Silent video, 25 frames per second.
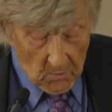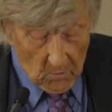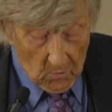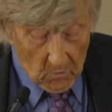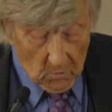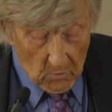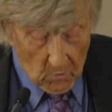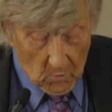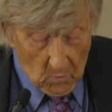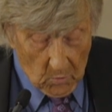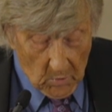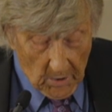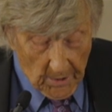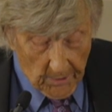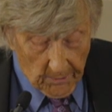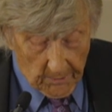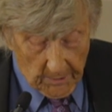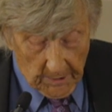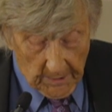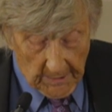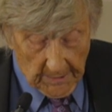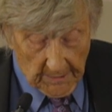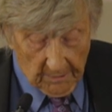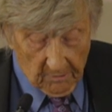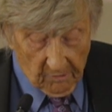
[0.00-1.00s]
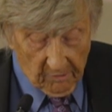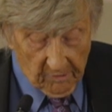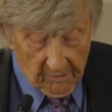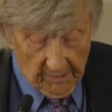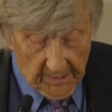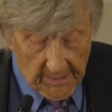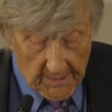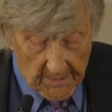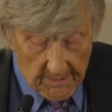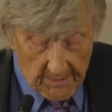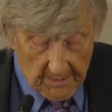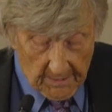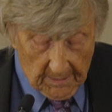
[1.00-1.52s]
or, quote,
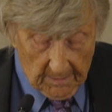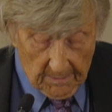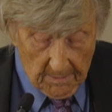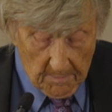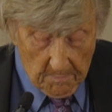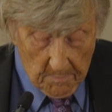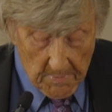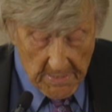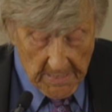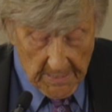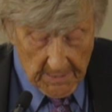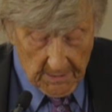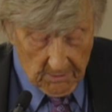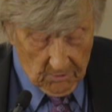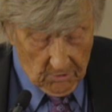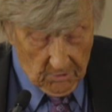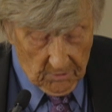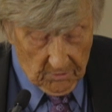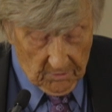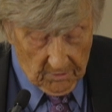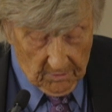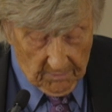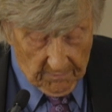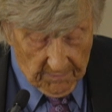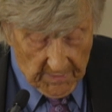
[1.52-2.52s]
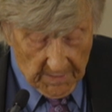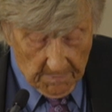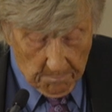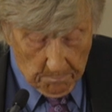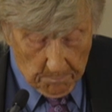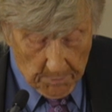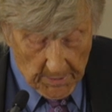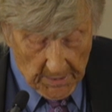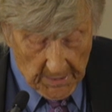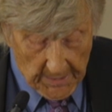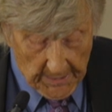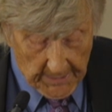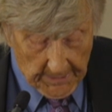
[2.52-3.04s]
extending the margins of
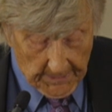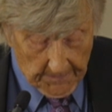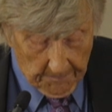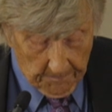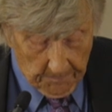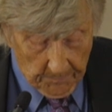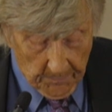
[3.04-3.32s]
empire.